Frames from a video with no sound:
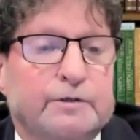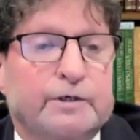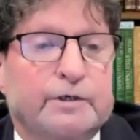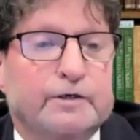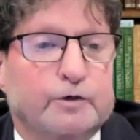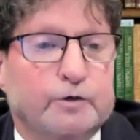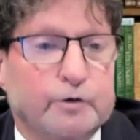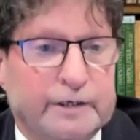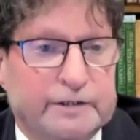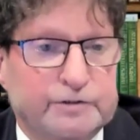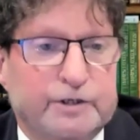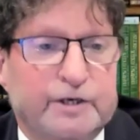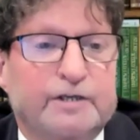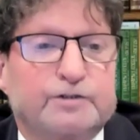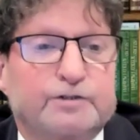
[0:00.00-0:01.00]
get a good
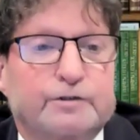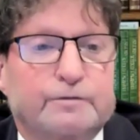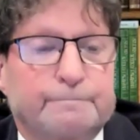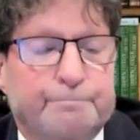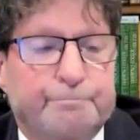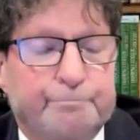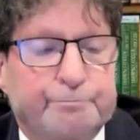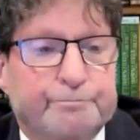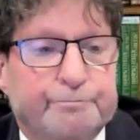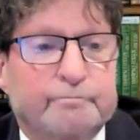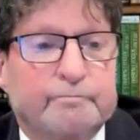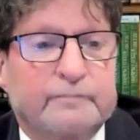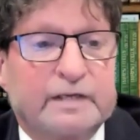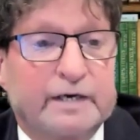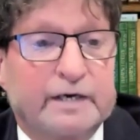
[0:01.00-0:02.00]
education,
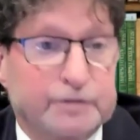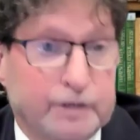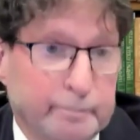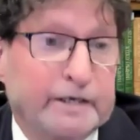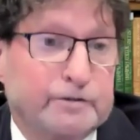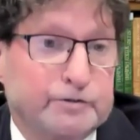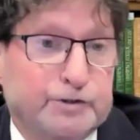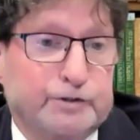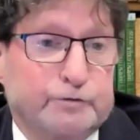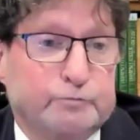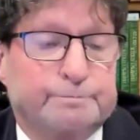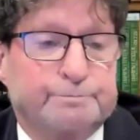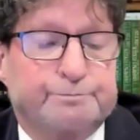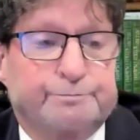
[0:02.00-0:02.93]
and come out a Jew.